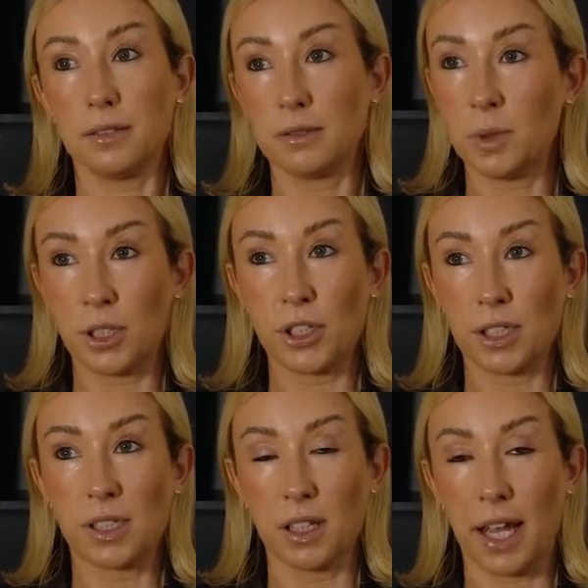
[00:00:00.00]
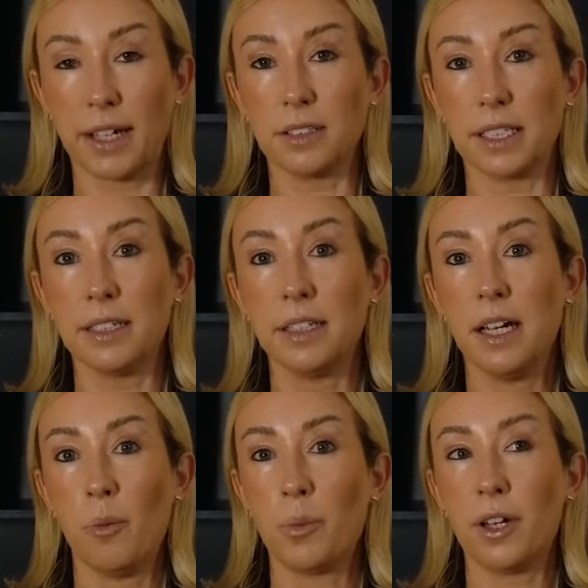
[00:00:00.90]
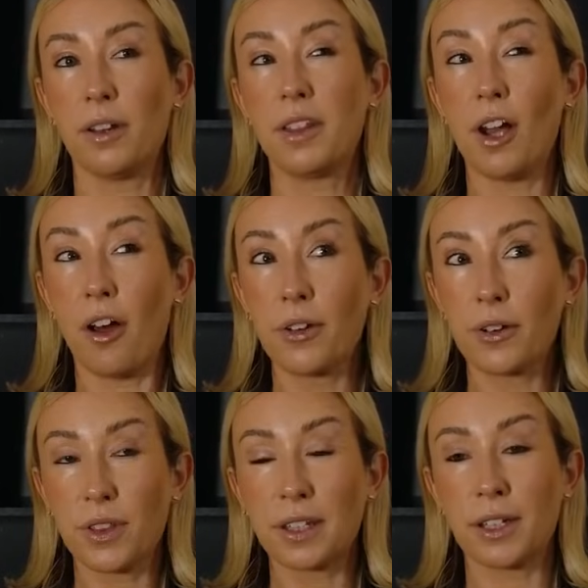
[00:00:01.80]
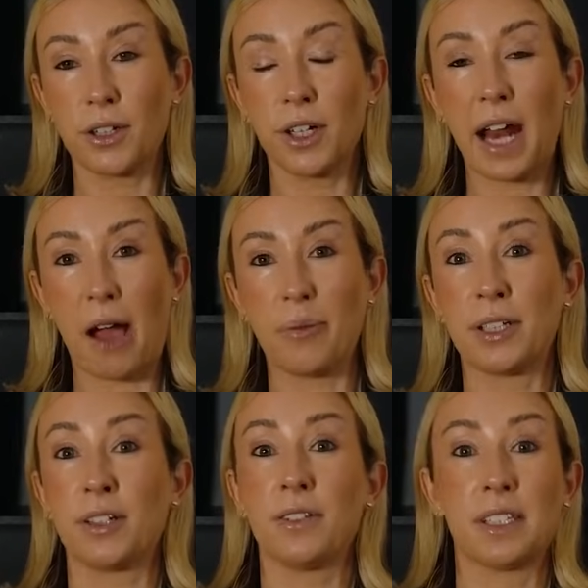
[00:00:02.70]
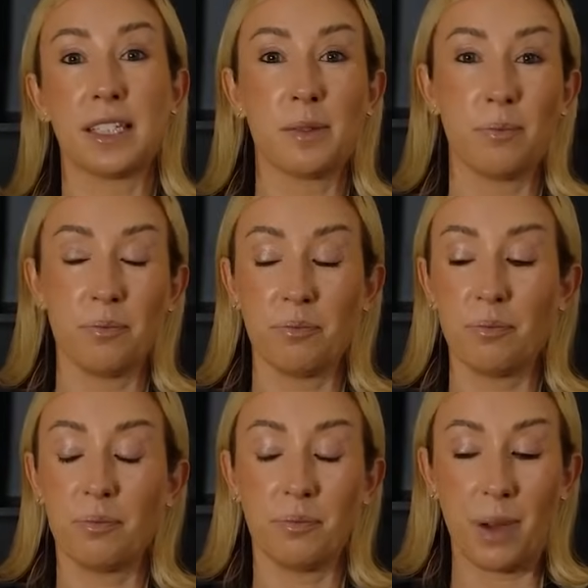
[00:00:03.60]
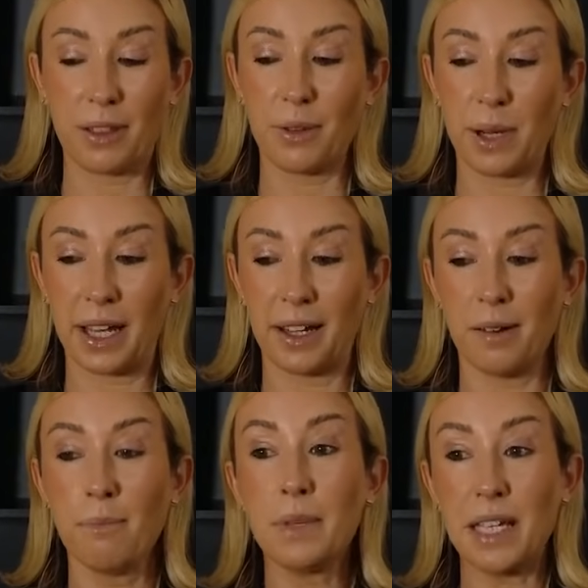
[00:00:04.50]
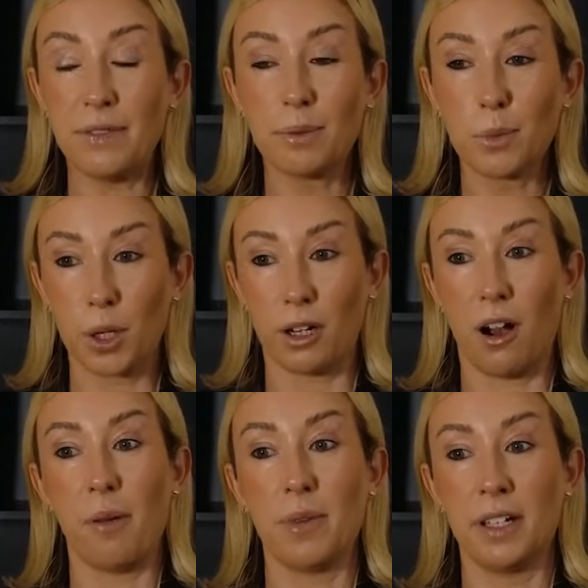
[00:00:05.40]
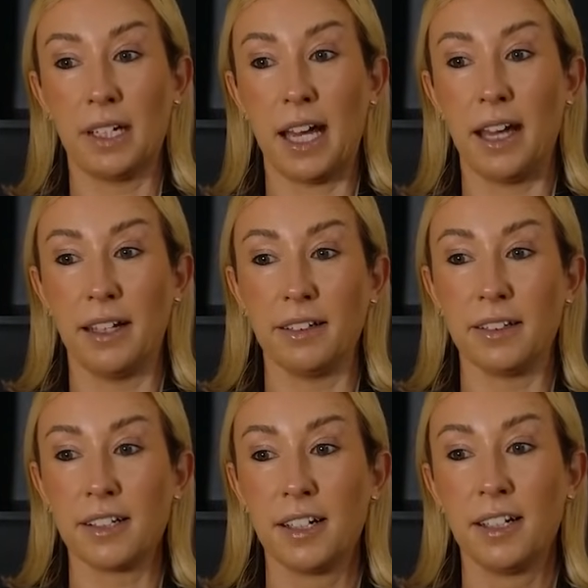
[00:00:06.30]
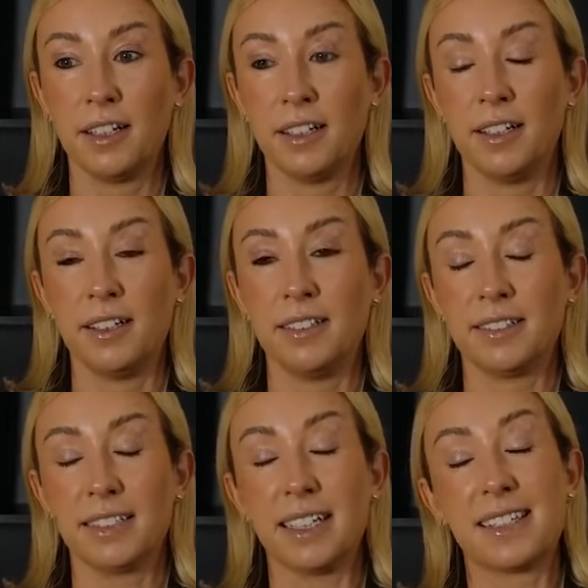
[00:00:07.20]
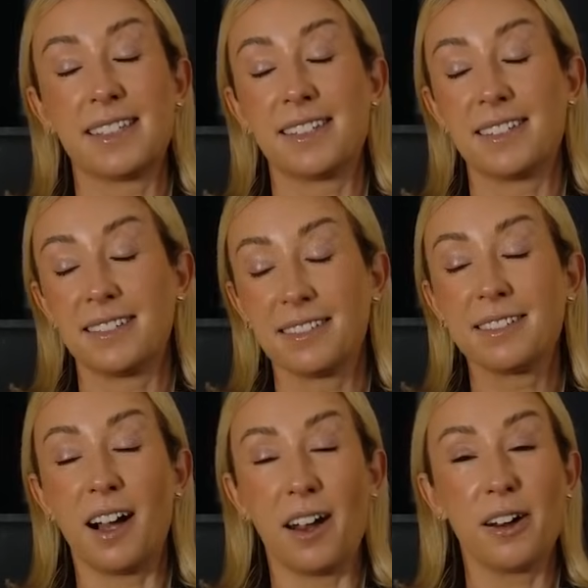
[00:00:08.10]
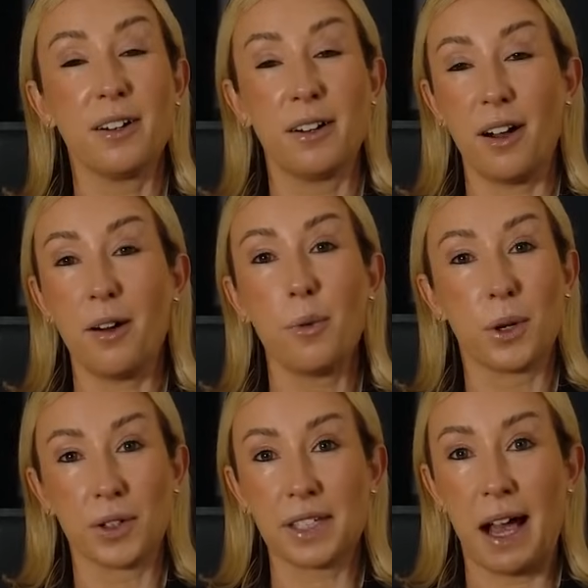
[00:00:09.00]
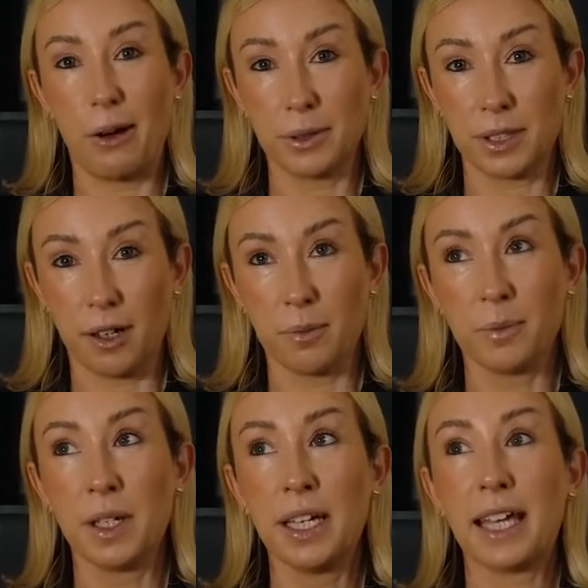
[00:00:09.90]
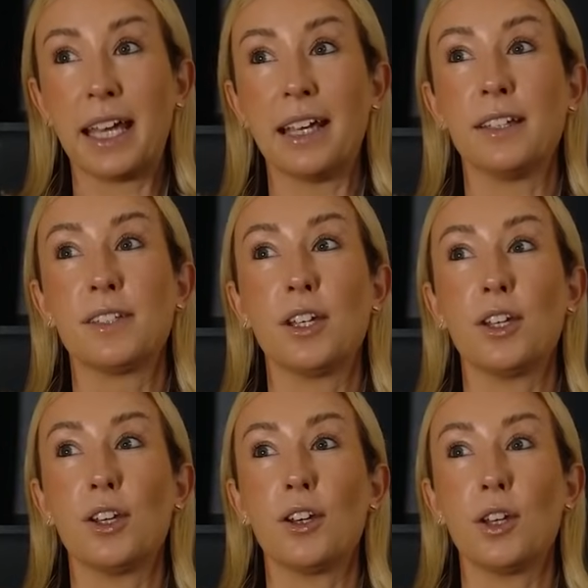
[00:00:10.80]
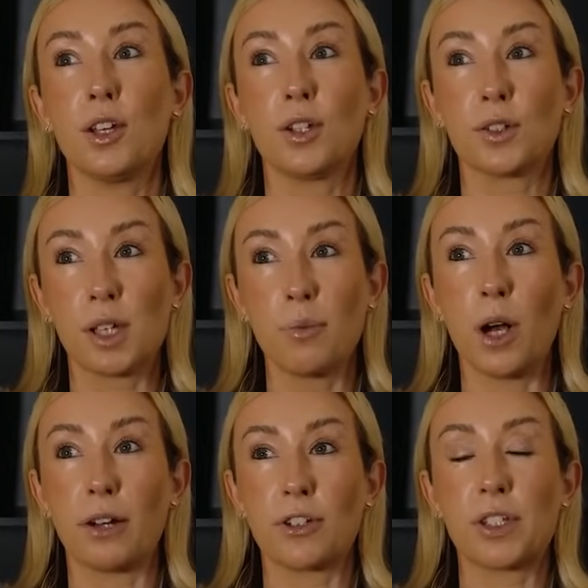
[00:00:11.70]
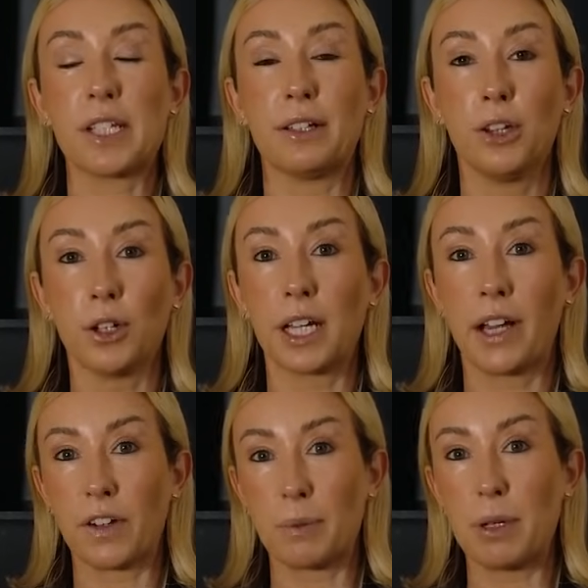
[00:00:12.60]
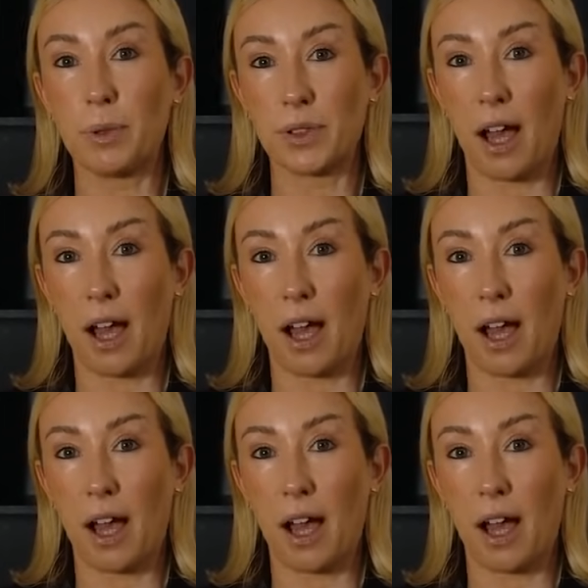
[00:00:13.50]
which is likely. But the other thing that could happen here, and this is, by the way, even more common and it's got a worse outcome, is you're subconsciously looking for people to